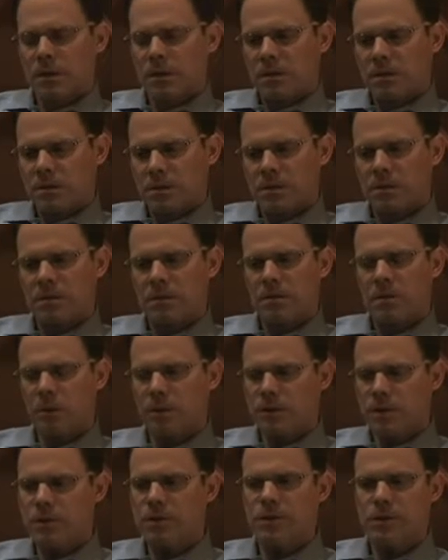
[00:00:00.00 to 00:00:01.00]
move forward? Well,
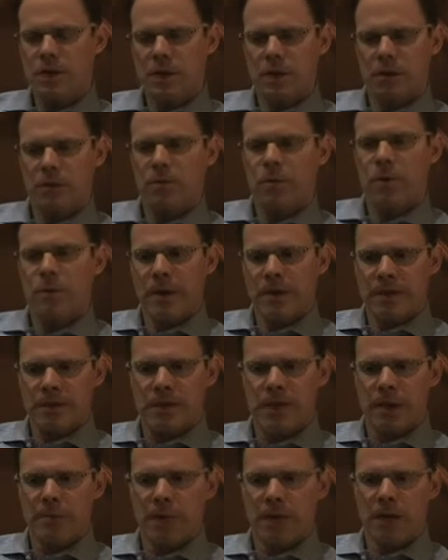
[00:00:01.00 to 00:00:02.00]
it's interesting you, you
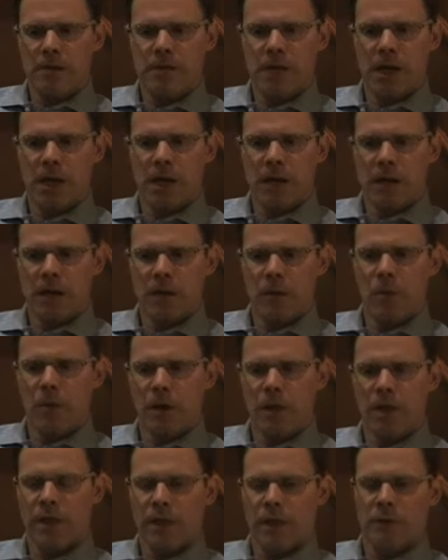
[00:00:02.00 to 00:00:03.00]
mentioned that because I, you know,
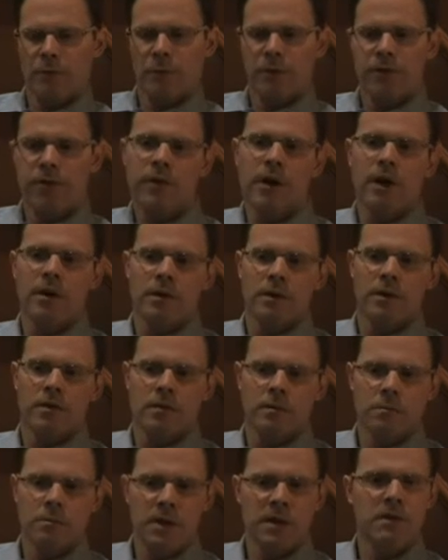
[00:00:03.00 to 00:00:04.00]
one of the things we found
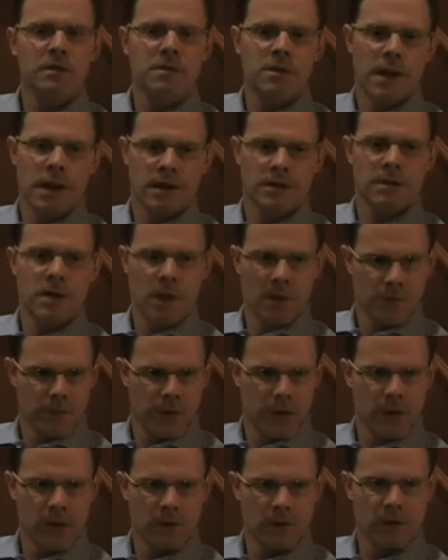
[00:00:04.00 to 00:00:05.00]
is mid-sized
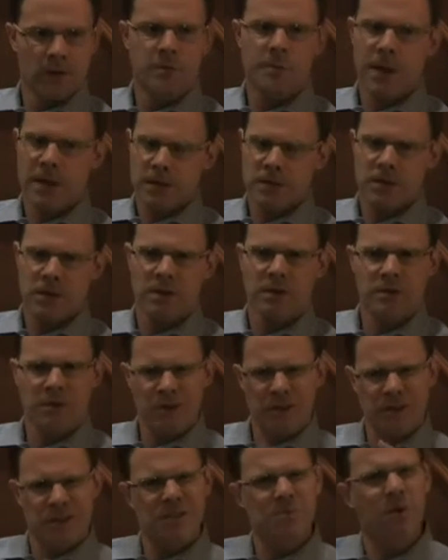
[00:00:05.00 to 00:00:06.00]
companies, especially the,
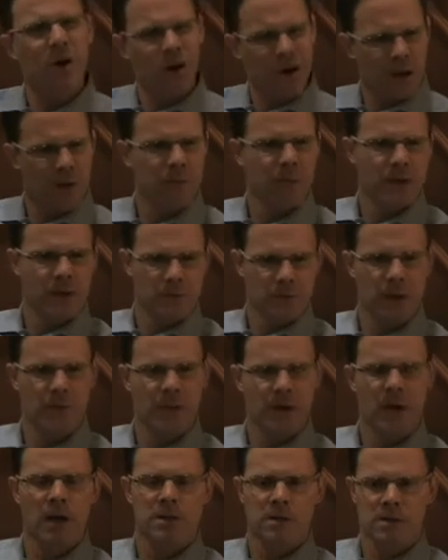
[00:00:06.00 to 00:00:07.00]
the, small companies,
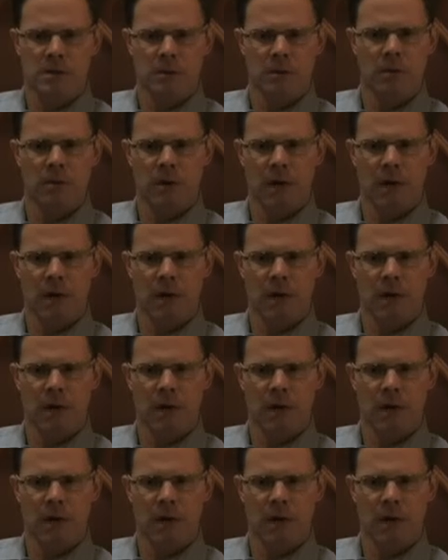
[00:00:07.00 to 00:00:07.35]
maybe not so,